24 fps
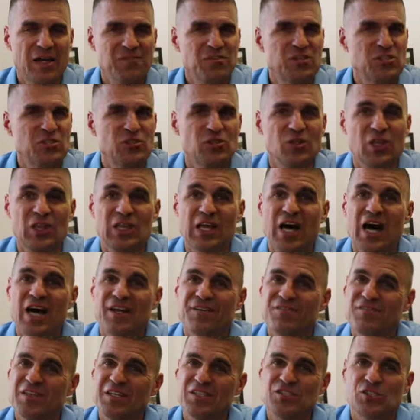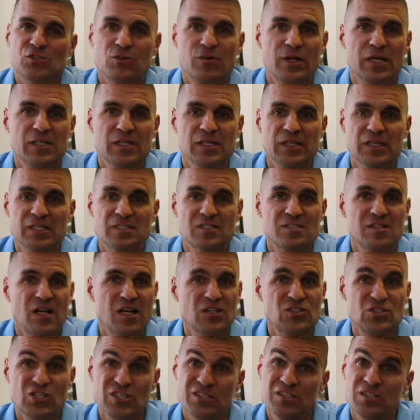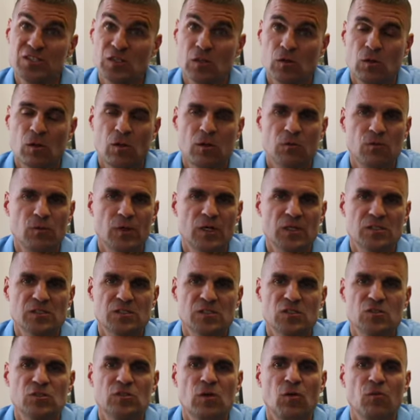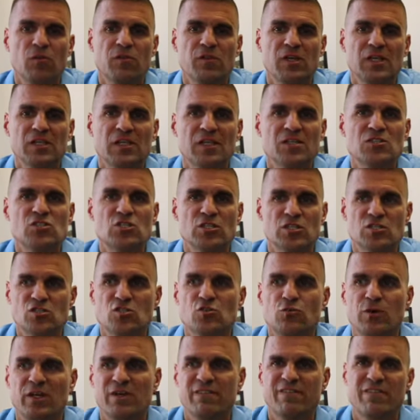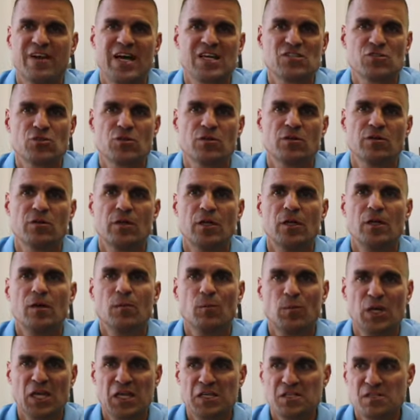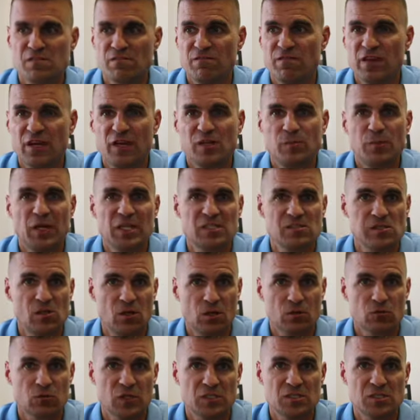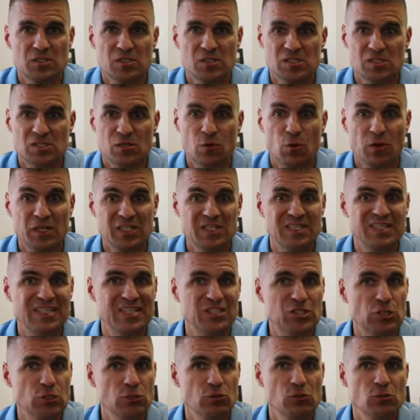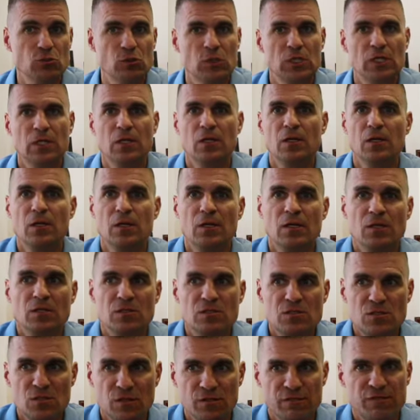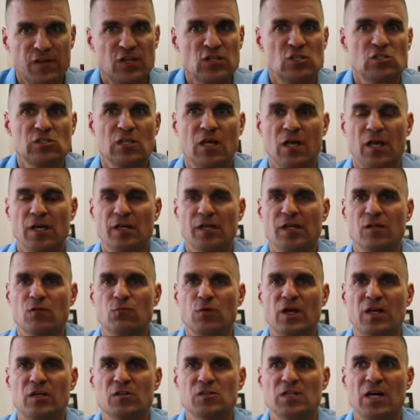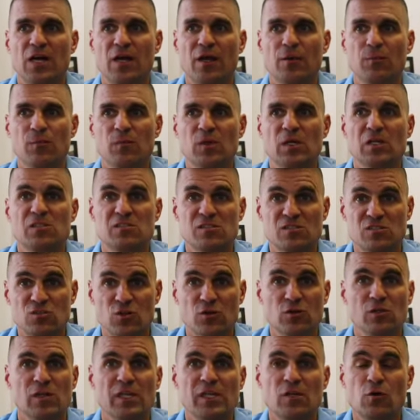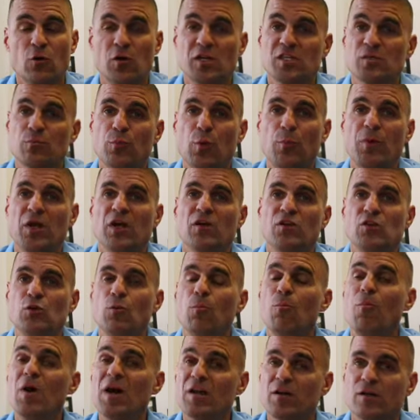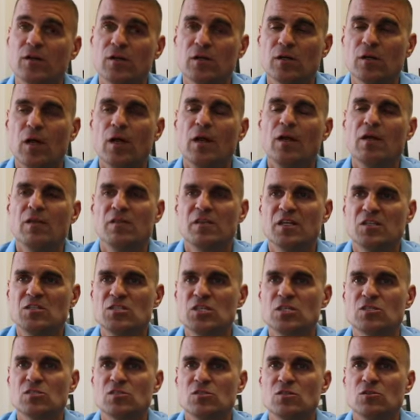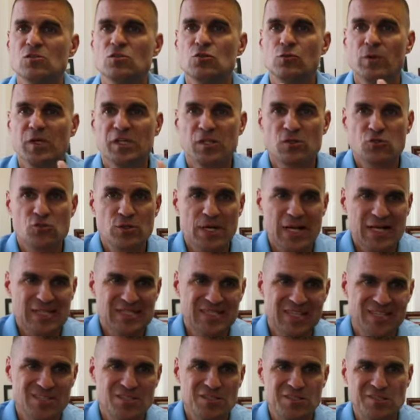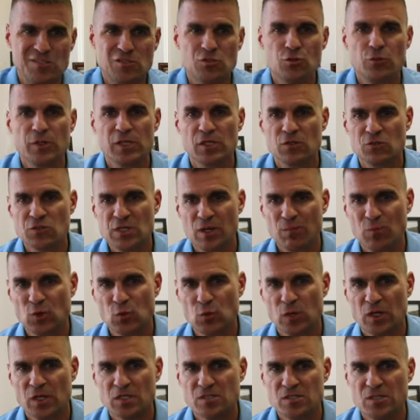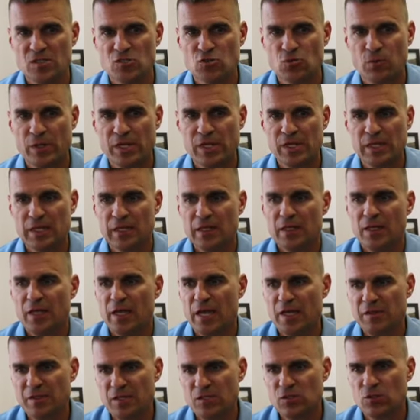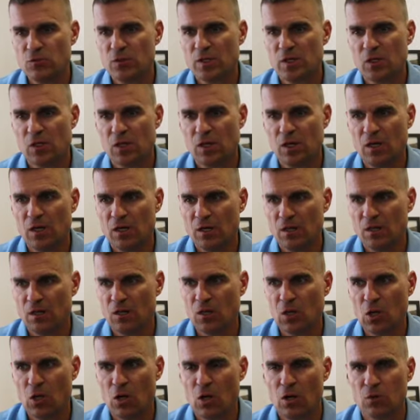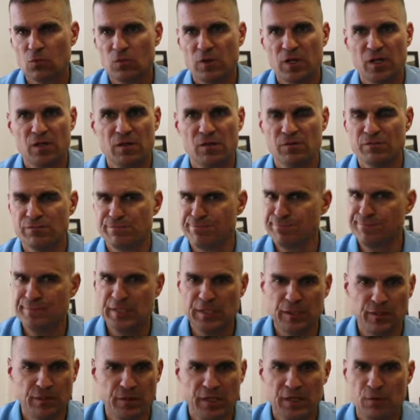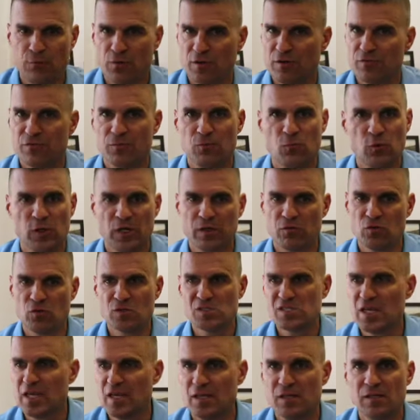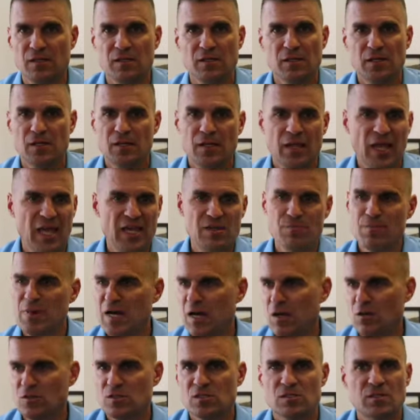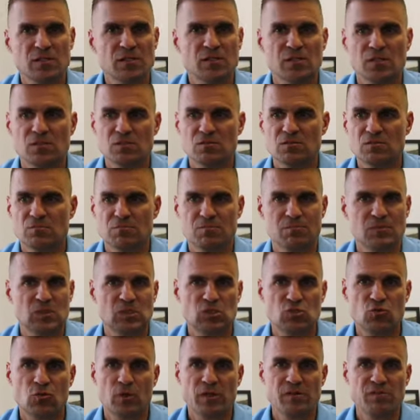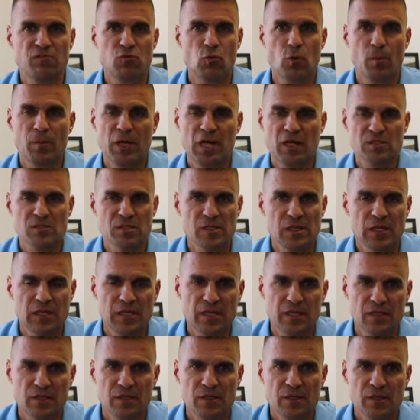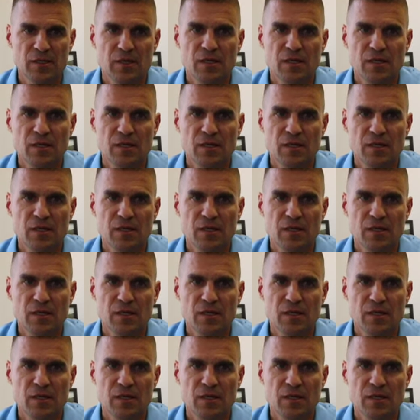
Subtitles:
have to do a lot of things correctly. It's not just the long run. So don't think that just doing faster paced, very paced long runs is going to get you to the finish line in record time. It's certainly going to prepare you better than just doing your track sessions, doing your tempo runs each week, and then doing a long run of, you know, anywhere from whatever, 8 miles to 24 miles in length.